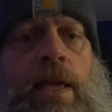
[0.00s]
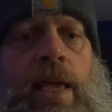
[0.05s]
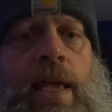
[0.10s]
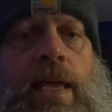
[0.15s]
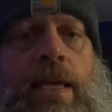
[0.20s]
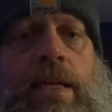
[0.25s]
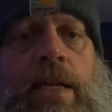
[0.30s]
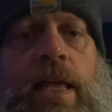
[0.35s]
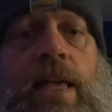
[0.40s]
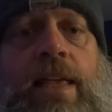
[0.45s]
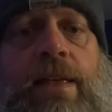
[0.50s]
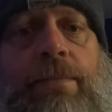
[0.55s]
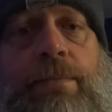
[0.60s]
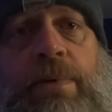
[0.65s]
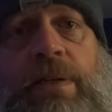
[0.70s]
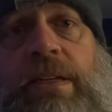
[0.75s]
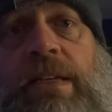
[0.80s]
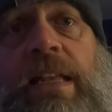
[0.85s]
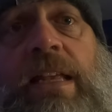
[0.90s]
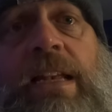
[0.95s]
And I have
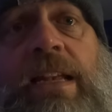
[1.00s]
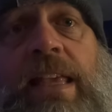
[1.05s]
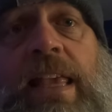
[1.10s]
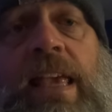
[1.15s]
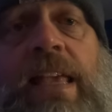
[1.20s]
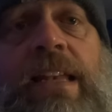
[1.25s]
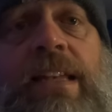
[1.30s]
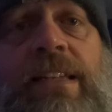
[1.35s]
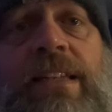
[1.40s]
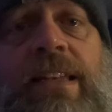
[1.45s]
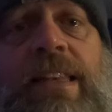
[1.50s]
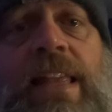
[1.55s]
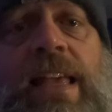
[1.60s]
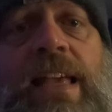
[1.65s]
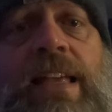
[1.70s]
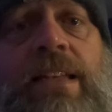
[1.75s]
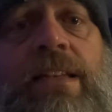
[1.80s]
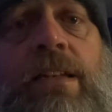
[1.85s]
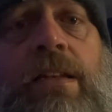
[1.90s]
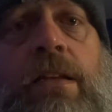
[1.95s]
been dedicated to
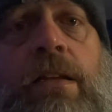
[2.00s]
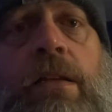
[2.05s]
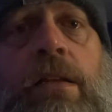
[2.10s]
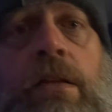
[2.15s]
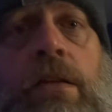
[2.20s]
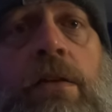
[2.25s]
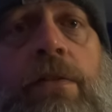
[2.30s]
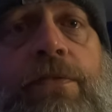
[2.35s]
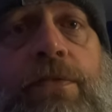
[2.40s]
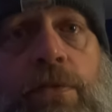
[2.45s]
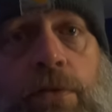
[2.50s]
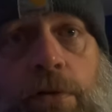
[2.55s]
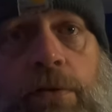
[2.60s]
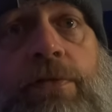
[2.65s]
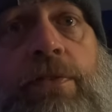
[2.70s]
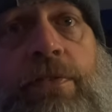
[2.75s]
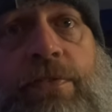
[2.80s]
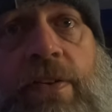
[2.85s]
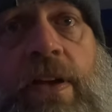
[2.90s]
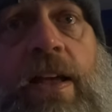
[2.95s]
that for
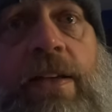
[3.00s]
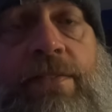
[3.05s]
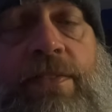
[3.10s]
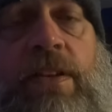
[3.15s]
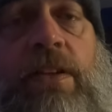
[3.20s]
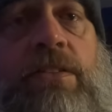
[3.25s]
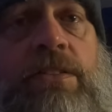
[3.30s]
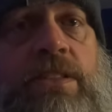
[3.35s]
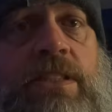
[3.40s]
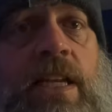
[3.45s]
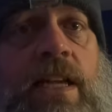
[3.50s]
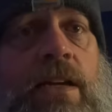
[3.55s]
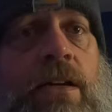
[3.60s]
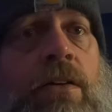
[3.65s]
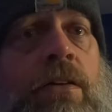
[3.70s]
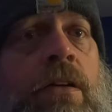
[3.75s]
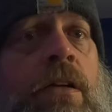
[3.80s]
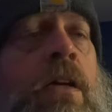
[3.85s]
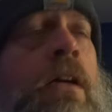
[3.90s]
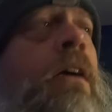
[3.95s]
over 5 years
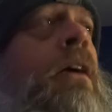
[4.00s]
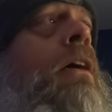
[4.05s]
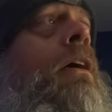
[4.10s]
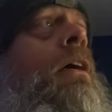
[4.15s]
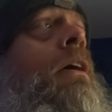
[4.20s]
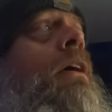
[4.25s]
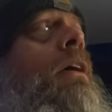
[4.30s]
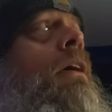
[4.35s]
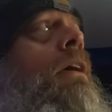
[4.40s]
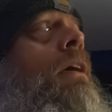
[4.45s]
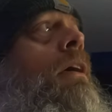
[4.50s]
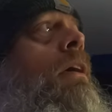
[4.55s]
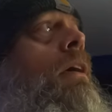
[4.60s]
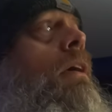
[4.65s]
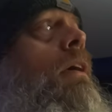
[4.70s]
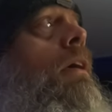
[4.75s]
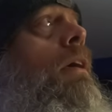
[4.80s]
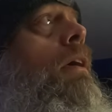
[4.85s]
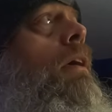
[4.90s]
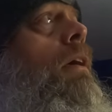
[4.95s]
now.
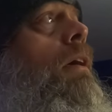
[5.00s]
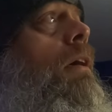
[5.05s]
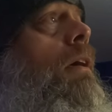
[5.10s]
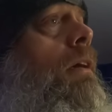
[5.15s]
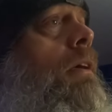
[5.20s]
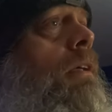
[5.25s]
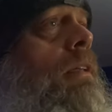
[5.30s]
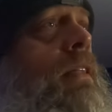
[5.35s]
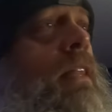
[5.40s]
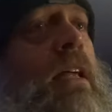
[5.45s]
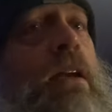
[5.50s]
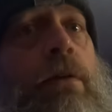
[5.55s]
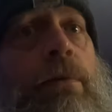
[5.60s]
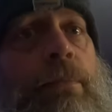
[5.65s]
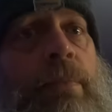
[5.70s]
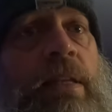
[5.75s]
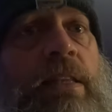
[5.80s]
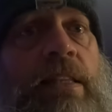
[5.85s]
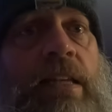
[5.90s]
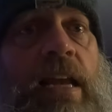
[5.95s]
That
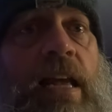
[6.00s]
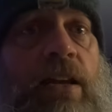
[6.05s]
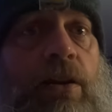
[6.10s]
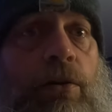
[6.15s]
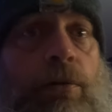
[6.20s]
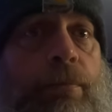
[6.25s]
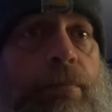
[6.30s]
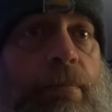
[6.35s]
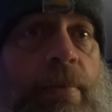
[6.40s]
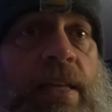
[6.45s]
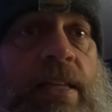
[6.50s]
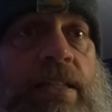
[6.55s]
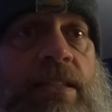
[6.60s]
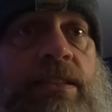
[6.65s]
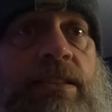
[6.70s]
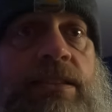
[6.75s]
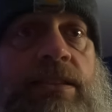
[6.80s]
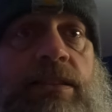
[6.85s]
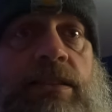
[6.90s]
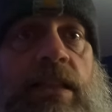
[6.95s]
don't mean that I don't
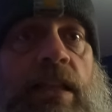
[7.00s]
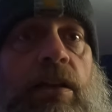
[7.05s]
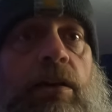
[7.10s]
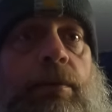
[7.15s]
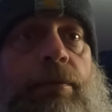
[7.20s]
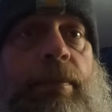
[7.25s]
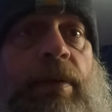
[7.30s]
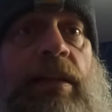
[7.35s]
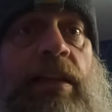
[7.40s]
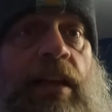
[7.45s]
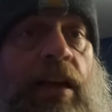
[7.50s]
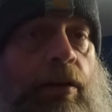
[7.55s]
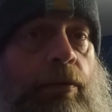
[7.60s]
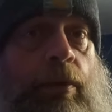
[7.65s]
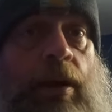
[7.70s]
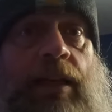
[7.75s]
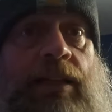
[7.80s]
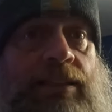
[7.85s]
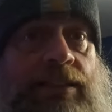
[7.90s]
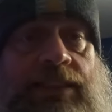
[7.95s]
miss. That don't mean that I
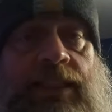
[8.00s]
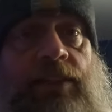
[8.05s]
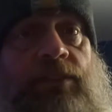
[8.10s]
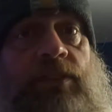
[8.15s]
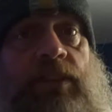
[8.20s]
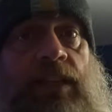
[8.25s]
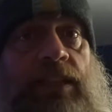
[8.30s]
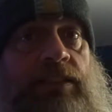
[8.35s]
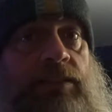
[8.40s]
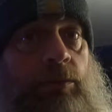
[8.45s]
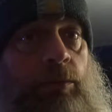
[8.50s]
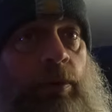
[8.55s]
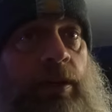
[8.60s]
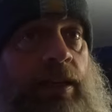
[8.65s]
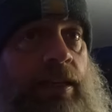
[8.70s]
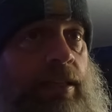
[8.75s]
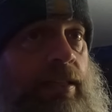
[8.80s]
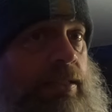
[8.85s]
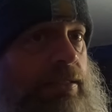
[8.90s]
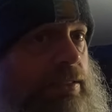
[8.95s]
ride 7 days a
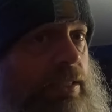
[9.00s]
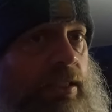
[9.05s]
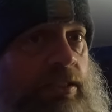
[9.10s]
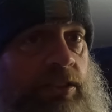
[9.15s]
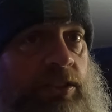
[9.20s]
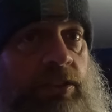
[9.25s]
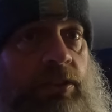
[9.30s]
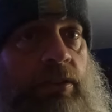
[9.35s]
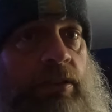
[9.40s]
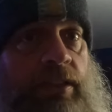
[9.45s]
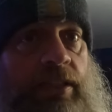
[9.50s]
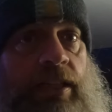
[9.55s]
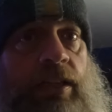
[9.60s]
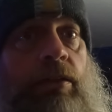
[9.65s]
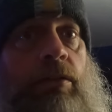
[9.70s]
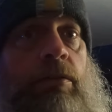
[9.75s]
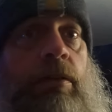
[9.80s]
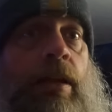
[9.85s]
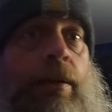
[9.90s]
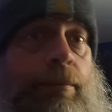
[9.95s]
week, because I surely
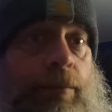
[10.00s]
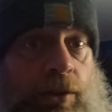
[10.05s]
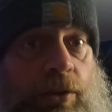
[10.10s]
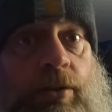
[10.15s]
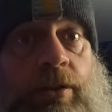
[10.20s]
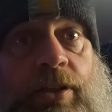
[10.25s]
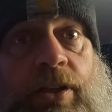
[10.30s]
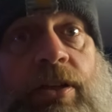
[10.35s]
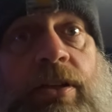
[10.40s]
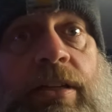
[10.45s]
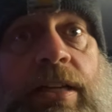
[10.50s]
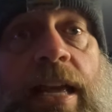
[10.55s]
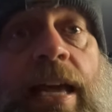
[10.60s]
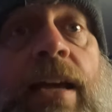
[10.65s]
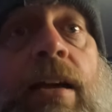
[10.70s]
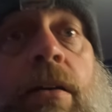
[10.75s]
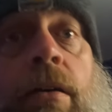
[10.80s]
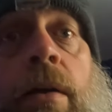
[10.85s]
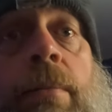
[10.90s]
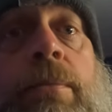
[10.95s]
don't. I'm doing good
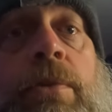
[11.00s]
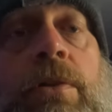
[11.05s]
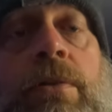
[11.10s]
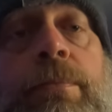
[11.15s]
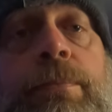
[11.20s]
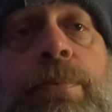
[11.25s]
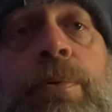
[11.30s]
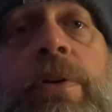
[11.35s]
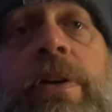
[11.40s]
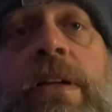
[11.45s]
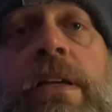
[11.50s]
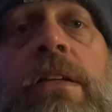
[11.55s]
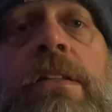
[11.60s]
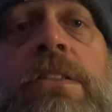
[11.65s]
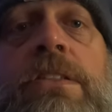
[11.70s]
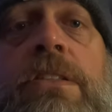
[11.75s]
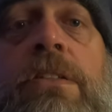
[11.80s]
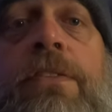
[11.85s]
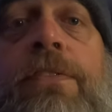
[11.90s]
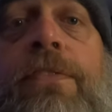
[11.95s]
now. I'm doing pretty
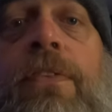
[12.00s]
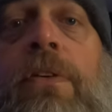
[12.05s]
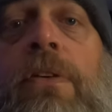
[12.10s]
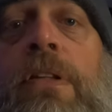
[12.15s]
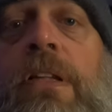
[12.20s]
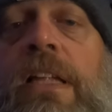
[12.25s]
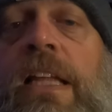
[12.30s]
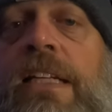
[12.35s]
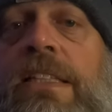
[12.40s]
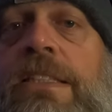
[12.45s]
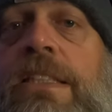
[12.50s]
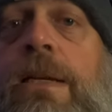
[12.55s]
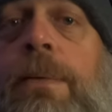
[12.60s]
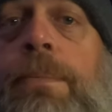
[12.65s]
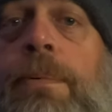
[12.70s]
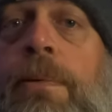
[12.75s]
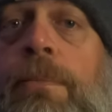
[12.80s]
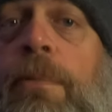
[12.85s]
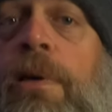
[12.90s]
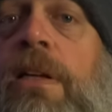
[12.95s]
good so far the last
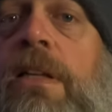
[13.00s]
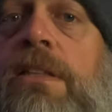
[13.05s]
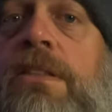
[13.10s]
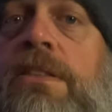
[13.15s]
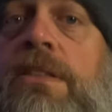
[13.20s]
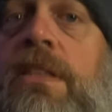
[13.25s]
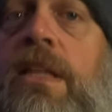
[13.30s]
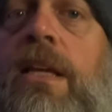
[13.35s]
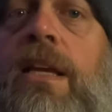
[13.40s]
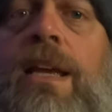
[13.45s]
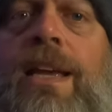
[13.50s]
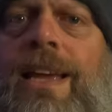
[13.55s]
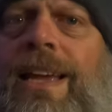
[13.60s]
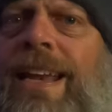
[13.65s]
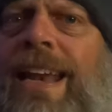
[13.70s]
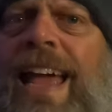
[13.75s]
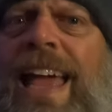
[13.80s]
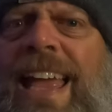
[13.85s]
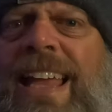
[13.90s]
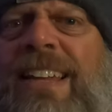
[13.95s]
couple of months.
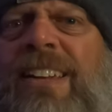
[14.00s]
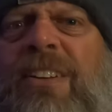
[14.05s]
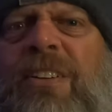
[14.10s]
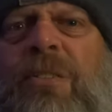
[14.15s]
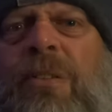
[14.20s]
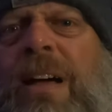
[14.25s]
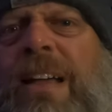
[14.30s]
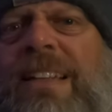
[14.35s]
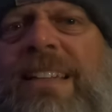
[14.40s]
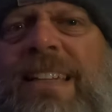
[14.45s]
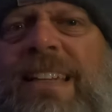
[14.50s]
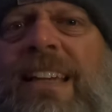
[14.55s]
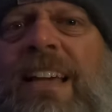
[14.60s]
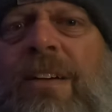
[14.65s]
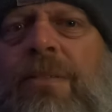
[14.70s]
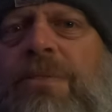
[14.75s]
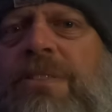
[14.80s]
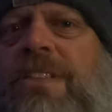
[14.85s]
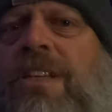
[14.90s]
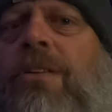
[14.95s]
And I had no
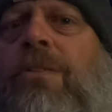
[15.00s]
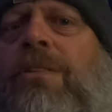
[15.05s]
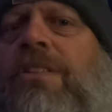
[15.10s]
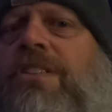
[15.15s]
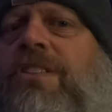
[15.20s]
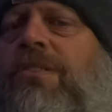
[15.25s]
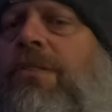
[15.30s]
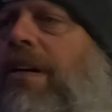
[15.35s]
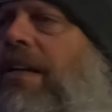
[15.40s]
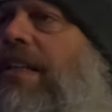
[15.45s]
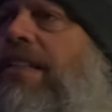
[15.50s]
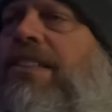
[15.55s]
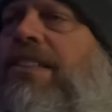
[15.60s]
idea I was going to. I